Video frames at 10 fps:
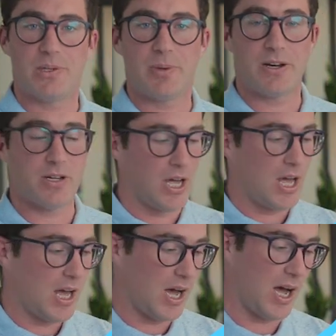email.
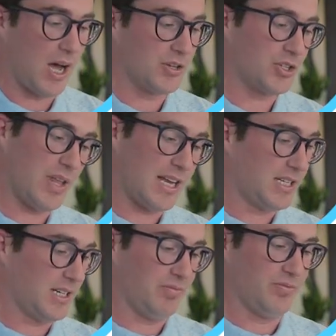So that's
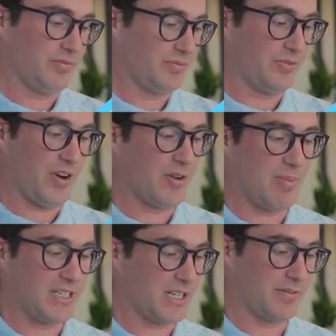it. Very
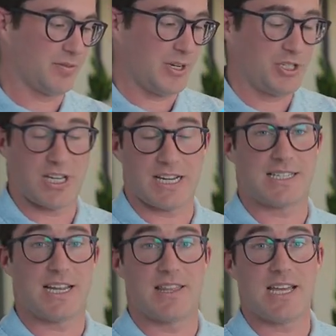basic information. Like I
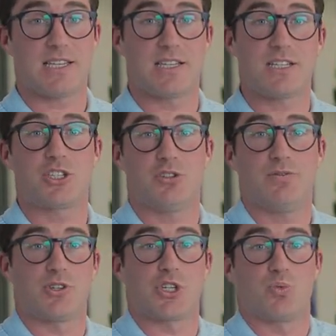said, this
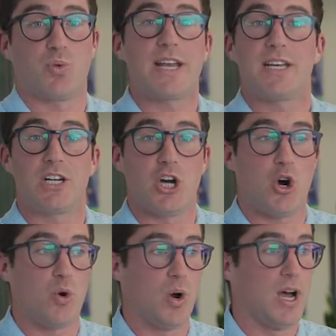server is ready to
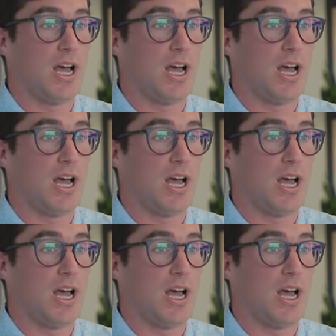go